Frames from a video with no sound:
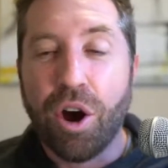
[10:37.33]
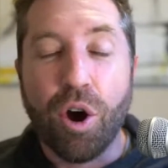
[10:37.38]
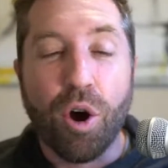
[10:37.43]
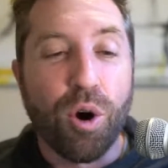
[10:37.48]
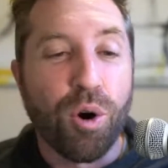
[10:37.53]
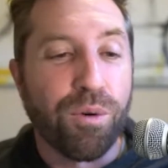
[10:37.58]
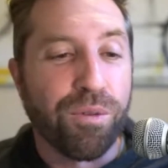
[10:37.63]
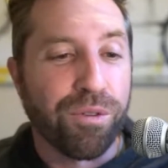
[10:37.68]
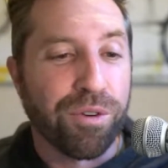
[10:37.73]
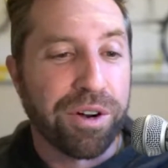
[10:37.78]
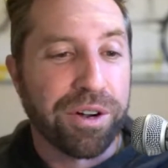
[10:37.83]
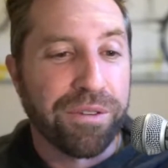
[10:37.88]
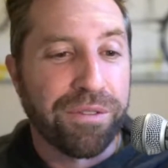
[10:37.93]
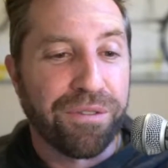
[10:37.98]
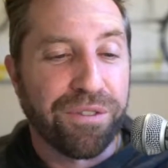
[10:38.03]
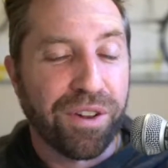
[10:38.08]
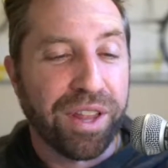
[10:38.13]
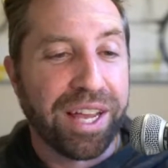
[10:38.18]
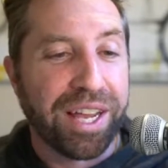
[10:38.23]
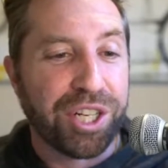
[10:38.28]

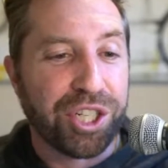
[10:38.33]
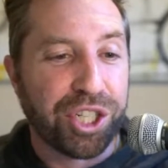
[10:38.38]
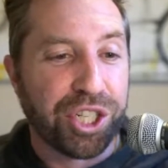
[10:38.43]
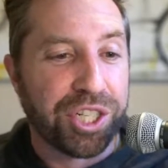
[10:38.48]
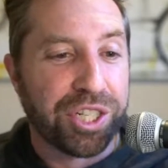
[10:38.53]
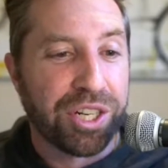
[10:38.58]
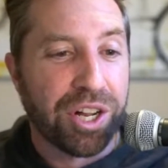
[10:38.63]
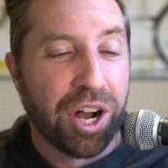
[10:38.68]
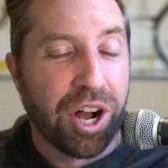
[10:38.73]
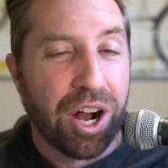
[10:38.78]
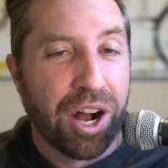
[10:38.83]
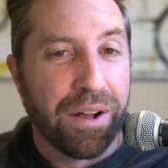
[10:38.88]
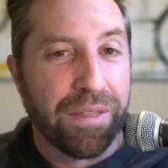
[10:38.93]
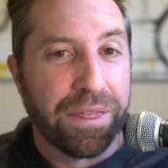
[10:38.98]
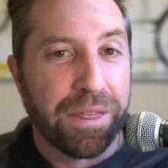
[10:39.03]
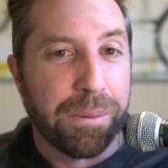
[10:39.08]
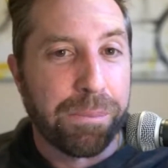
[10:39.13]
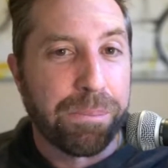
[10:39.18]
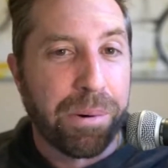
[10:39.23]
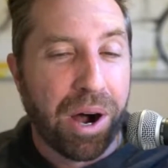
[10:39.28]
overinflation
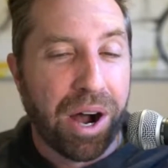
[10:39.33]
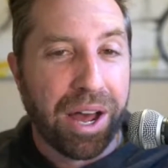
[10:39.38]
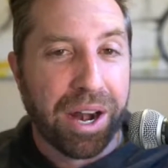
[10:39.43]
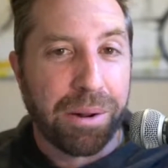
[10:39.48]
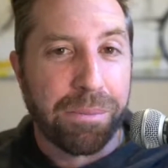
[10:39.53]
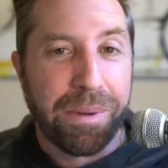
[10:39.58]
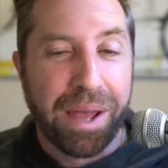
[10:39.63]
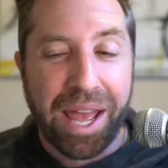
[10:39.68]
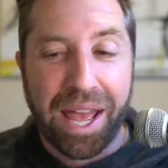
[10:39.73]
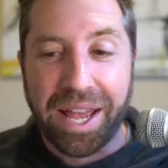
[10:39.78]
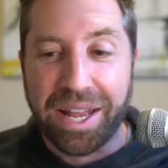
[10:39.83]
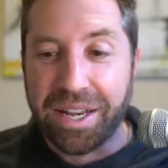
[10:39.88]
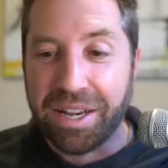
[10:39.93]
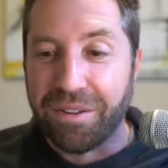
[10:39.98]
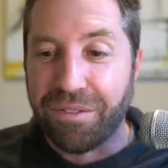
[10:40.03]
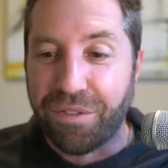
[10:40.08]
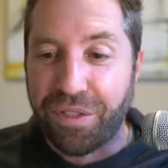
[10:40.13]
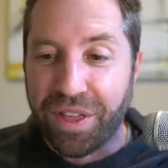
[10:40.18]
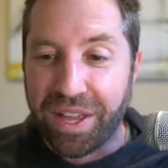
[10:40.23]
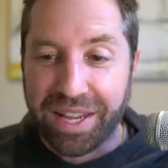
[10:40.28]
on the bottom end
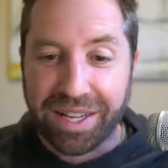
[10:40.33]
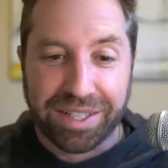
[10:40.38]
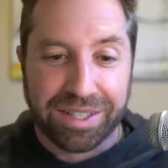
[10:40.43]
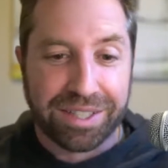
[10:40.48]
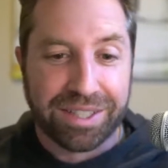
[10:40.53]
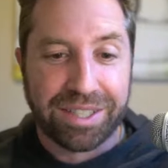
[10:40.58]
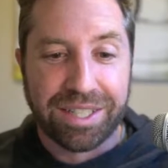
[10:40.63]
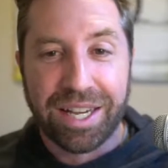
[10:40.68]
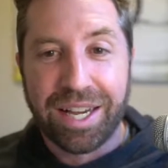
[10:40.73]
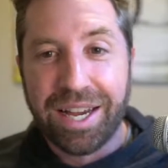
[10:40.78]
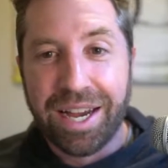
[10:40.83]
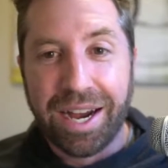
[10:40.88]
of things.